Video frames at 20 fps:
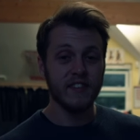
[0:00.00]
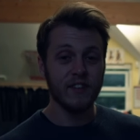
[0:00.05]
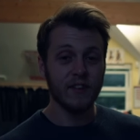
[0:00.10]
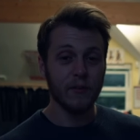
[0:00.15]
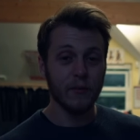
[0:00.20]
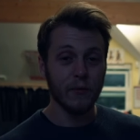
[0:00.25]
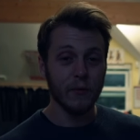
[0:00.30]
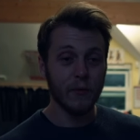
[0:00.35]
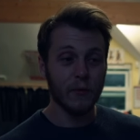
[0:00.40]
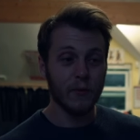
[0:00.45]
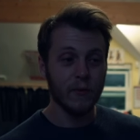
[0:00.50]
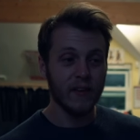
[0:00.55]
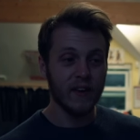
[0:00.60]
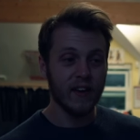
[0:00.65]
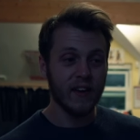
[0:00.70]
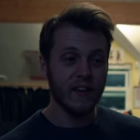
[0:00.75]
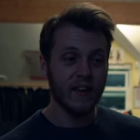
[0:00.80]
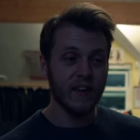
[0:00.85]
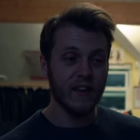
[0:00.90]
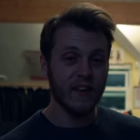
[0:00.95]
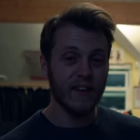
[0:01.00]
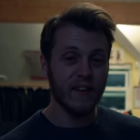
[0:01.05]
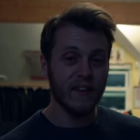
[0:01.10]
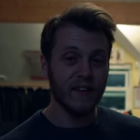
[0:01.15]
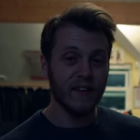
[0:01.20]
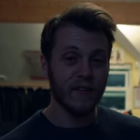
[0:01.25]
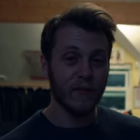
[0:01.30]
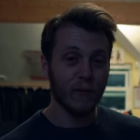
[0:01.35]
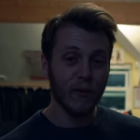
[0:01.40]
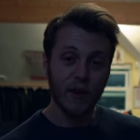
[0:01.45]
you
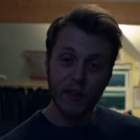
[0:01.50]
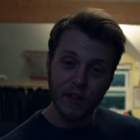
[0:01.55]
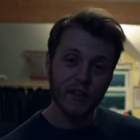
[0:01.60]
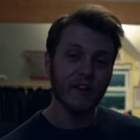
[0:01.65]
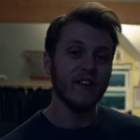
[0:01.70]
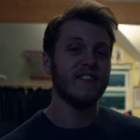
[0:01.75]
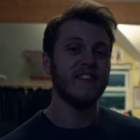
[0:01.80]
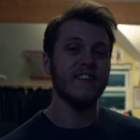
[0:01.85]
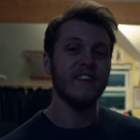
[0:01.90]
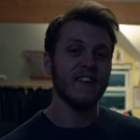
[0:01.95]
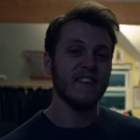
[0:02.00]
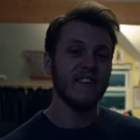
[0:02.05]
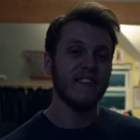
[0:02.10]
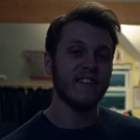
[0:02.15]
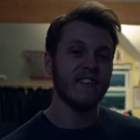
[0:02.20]
in week thirteen,